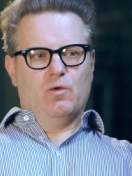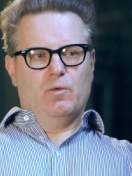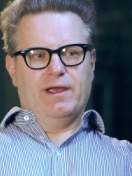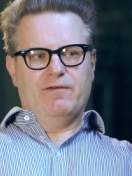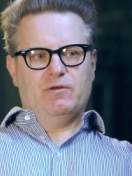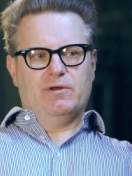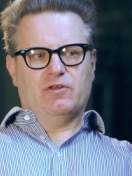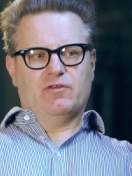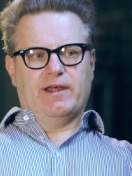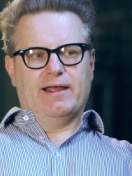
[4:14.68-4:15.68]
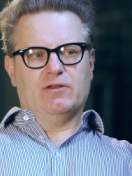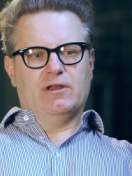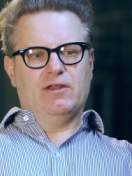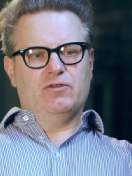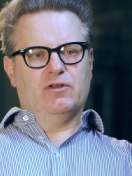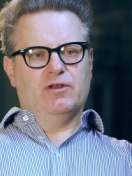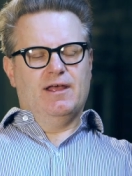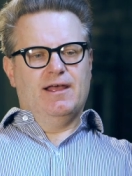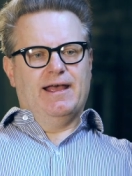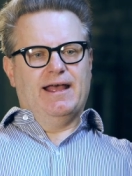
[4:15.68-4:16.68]
We have to understand that London
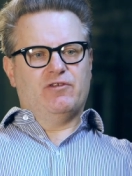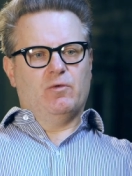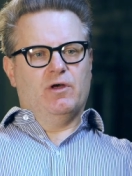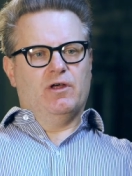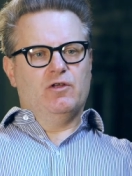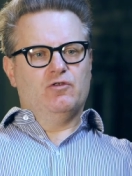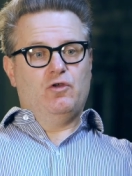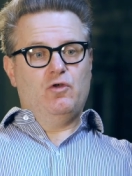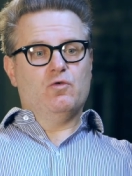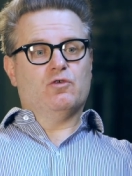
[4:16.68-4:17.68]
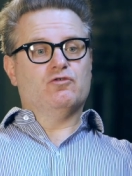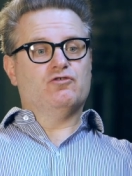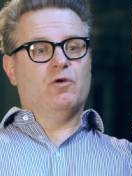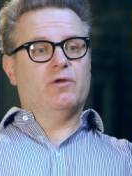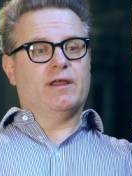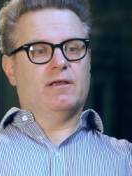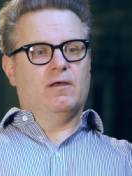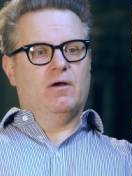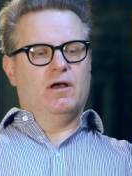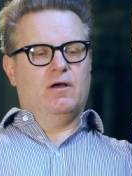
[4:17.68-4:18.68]
has, it were, two controlling
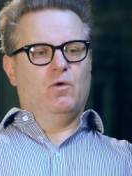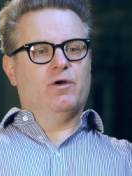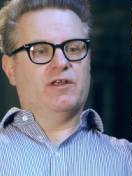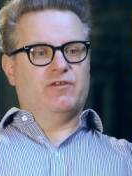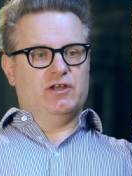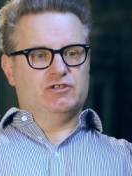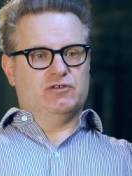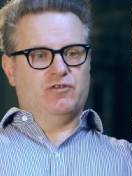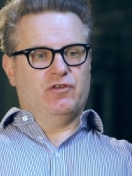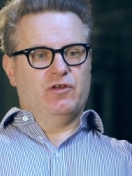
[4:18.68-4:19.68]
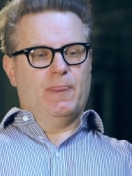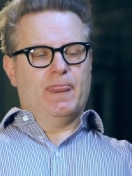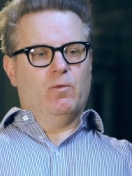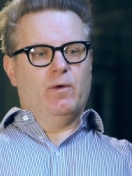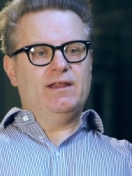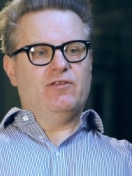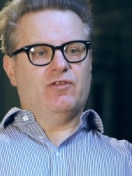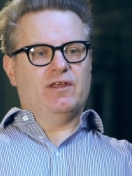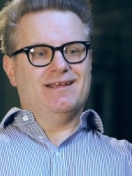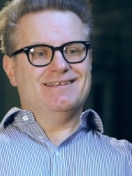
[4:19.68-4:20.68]
uh, organisations. One
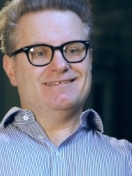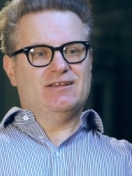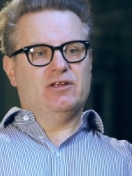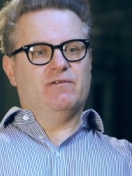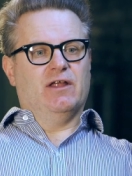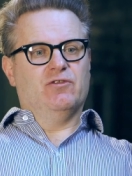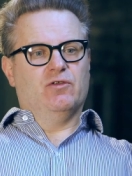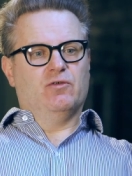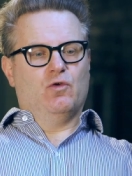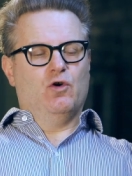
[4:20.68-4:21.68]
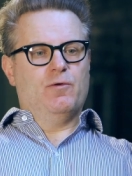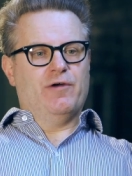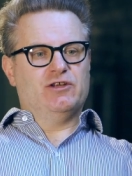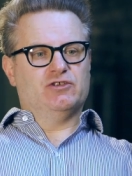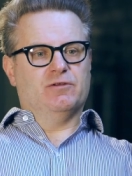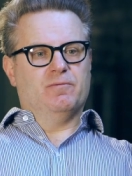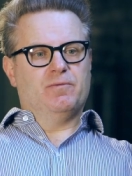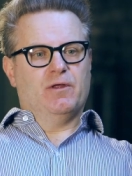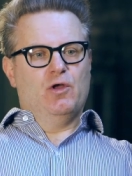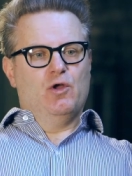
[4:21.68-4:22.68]
is the City of London Corporation,
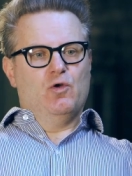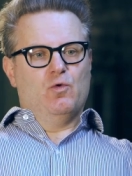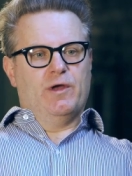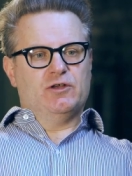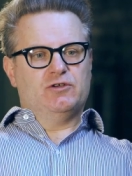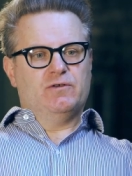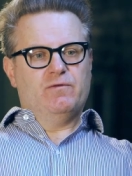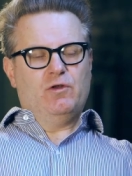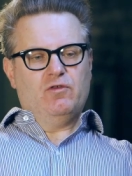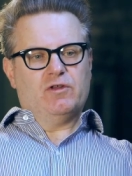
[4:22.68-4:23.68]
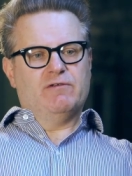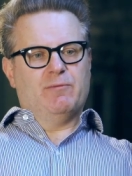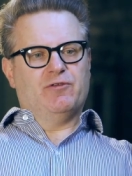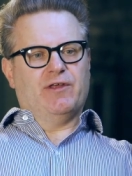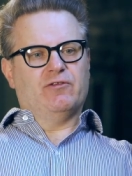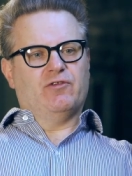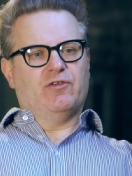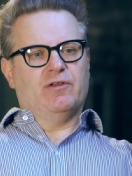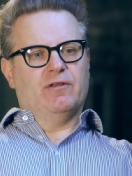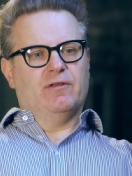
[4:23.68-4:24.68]
which loosely
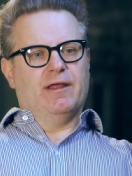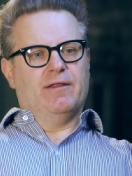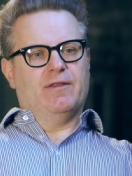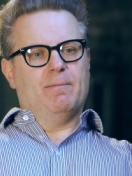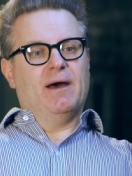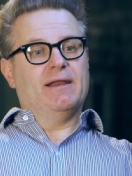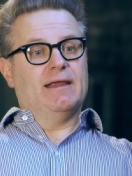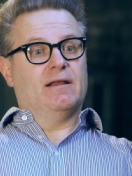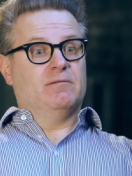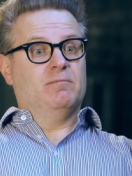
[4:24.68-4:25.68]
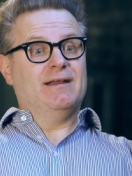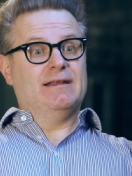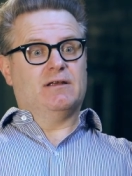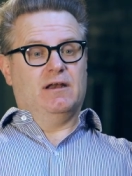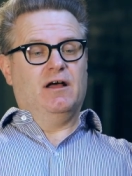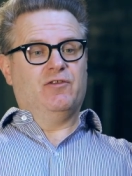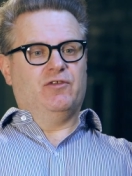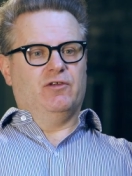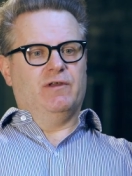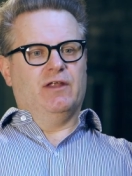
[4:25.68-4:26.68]
represents the money, moneyed
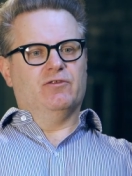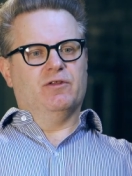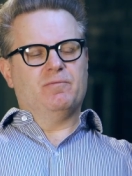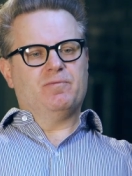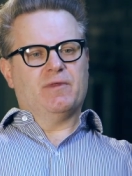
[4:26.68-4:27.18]
classes of London.